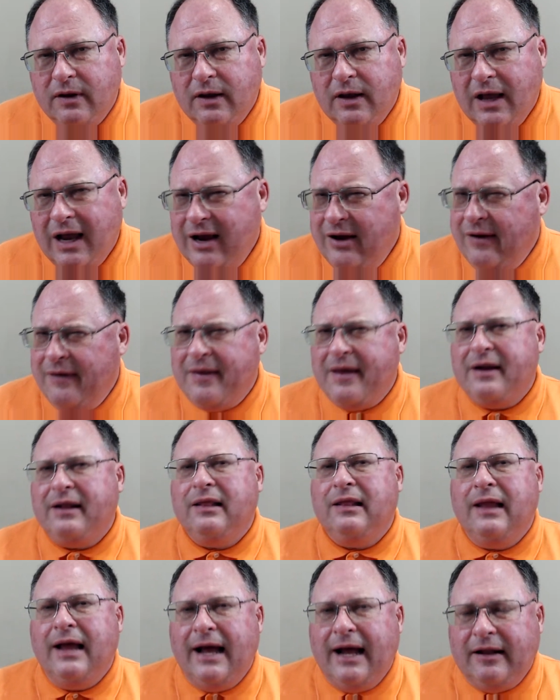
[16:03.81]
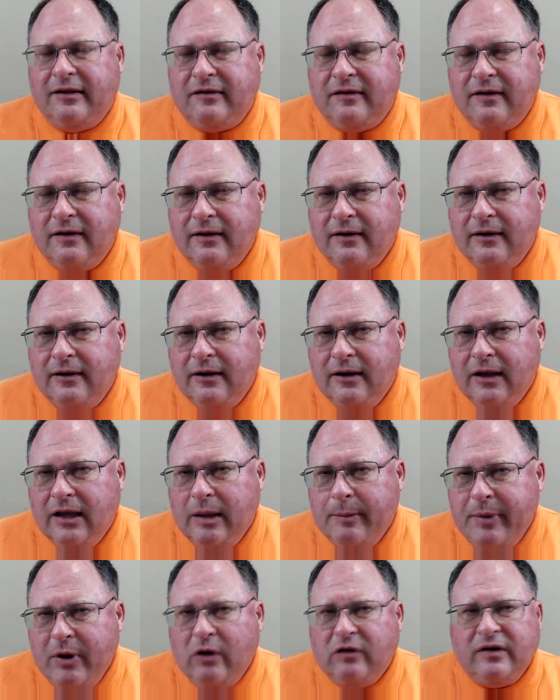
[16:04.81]
I hear that a lot
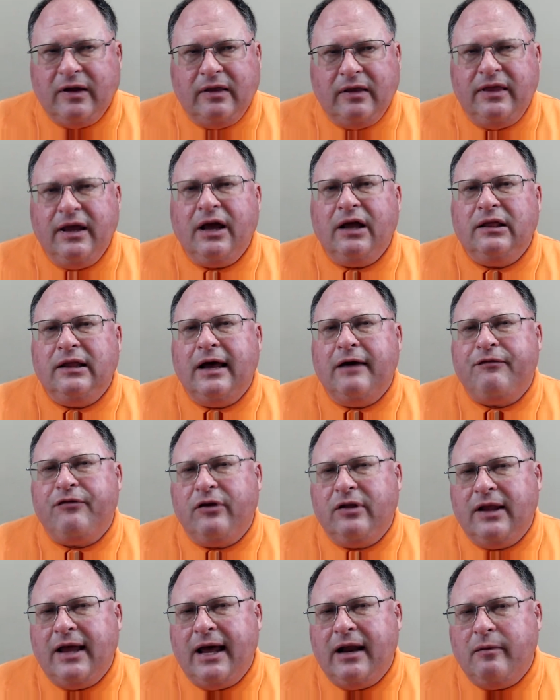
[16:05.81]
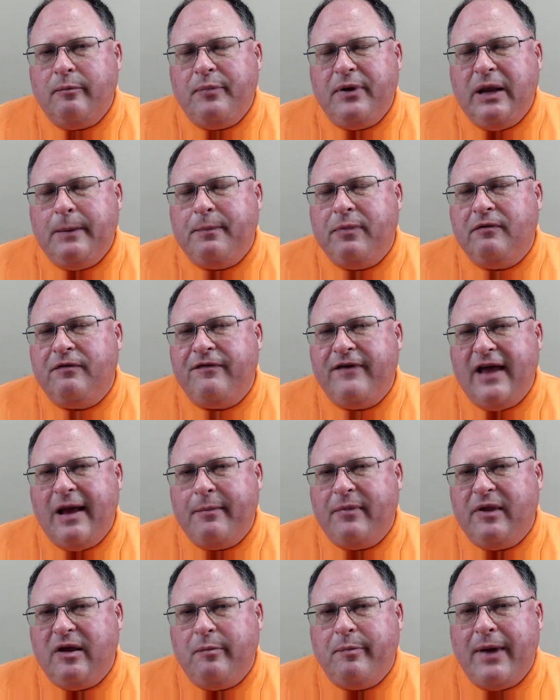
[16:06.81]
because I think a lot of people,
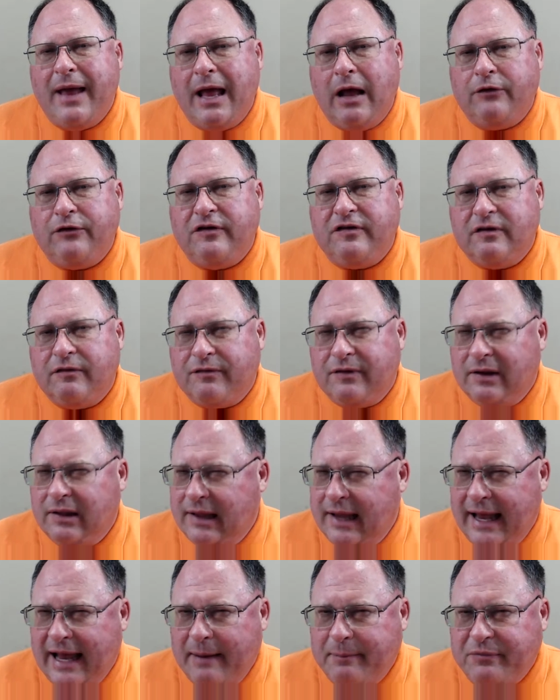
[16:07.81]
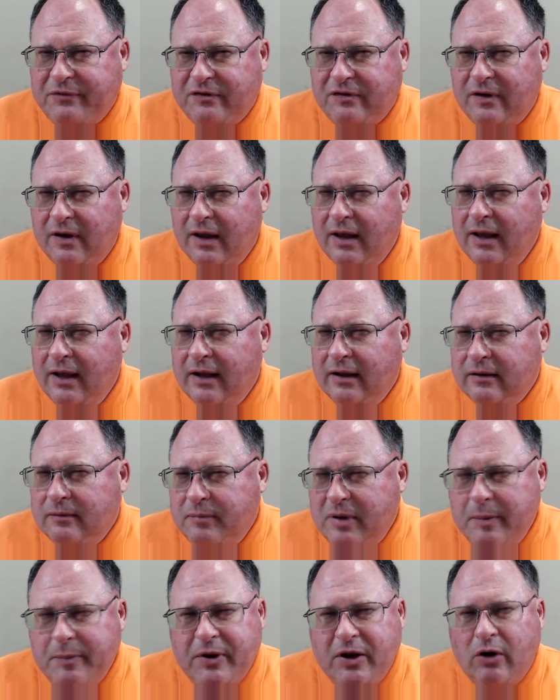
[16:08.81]
family boundaries have collapsed.
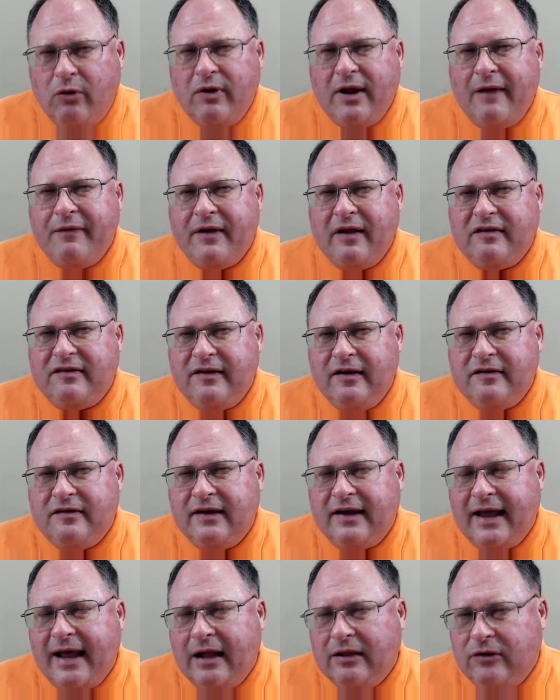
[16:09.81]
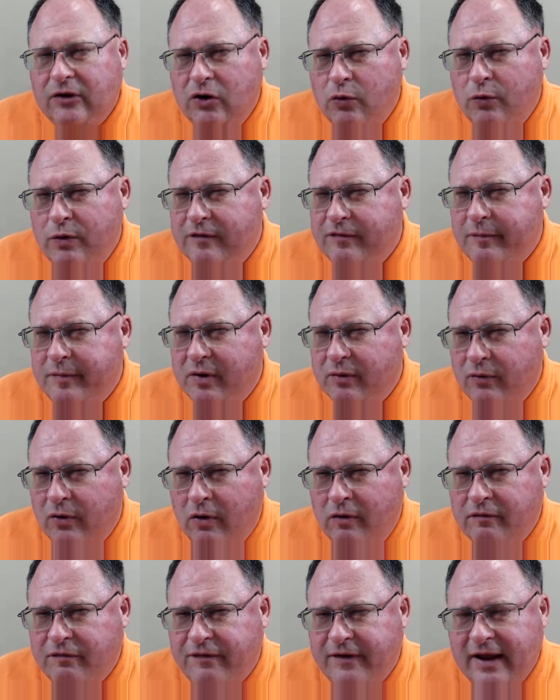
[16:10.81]
People, you don't have that sense of continuity from your
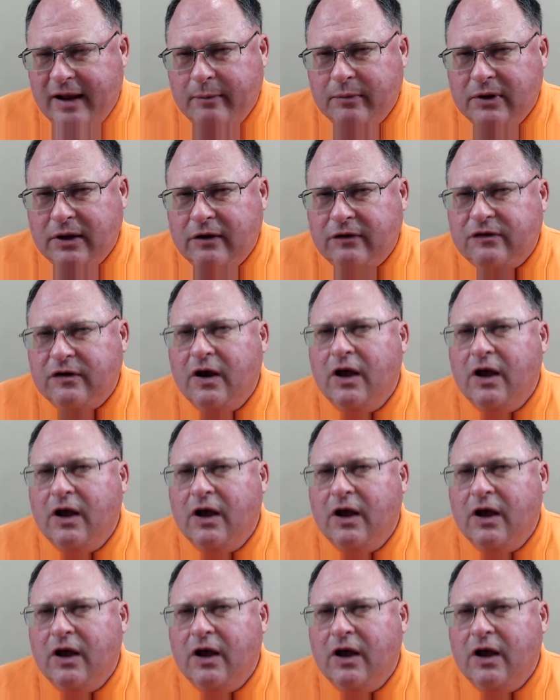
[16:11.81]
own families.